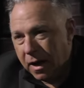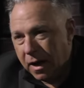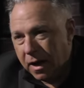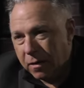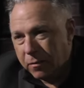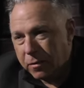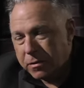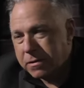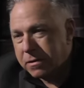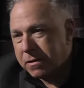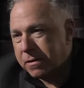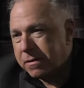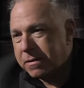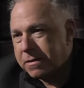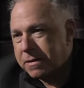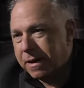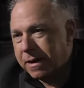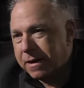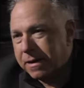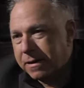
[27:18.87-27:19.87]
How much longer
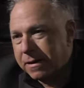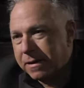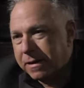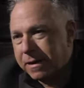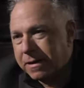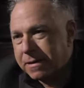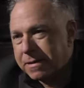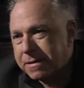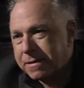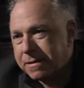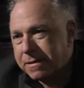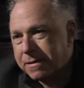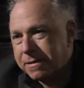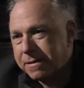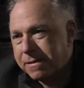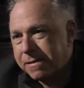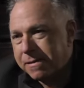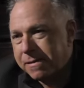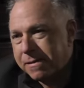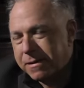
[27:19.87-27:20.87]
is that going to last,
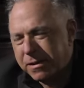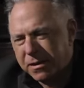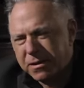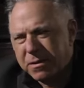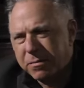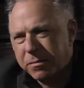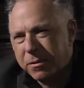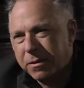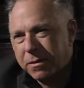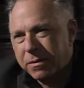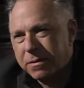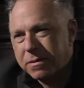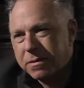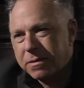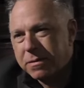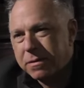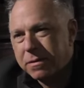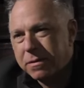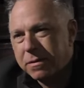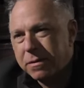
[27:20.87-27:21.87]
do you
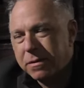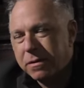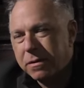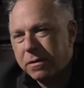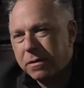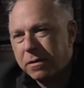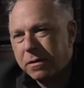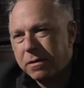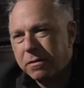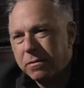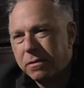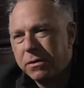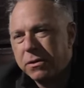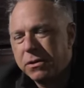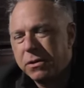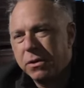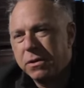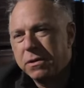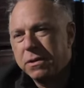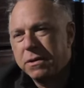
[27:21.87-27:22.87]
suppose? With
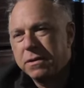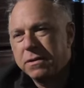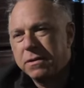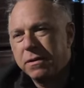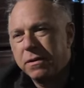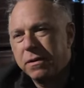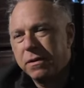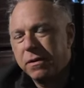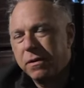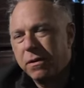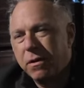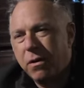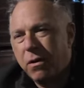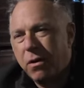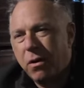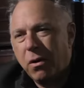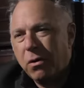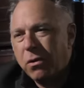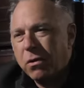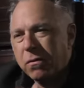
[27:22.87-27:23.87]
churches
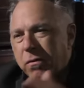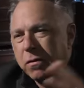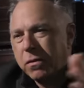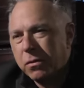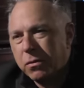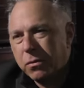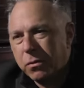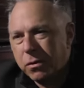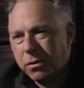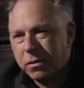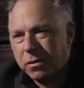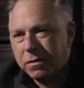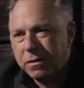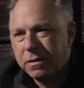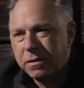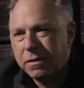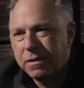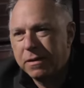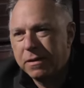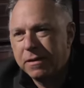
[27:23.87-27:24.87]
all over the
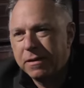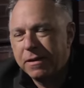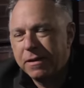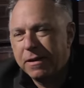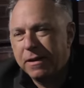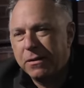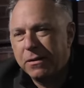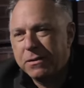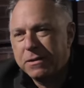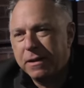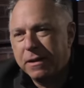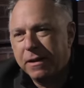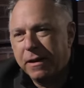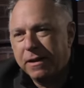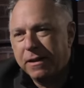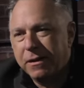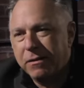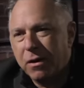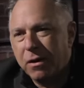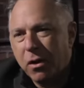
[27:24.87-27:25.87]
world closing
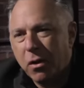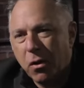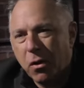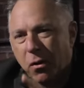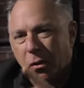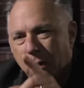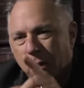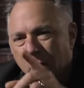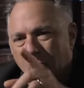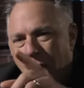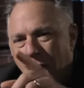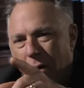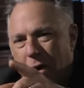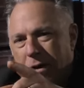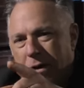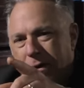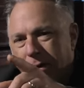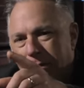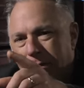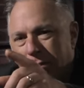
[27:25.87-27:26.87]
like there are
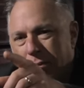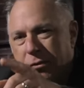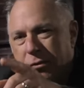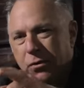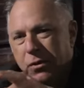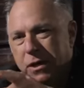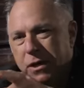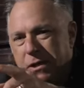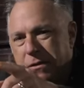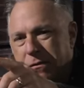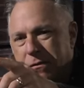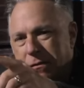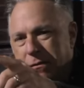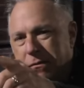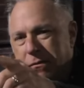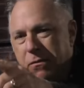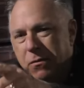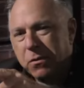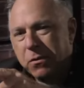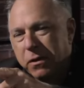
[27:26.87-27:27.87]
one priest for
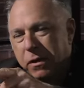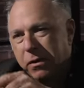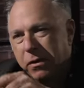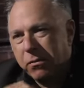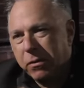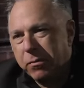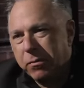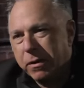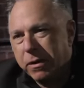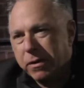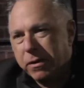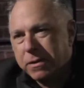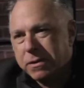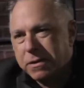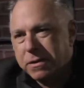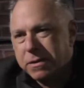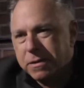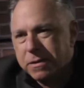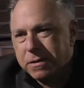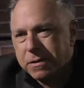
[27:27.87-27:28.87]
43
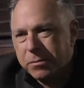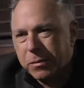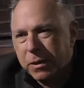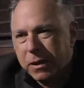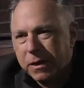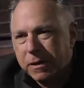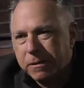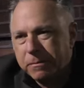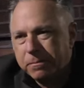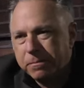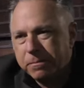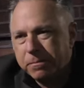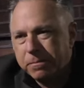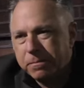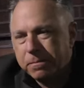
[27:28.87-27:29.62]
parishes in Spain.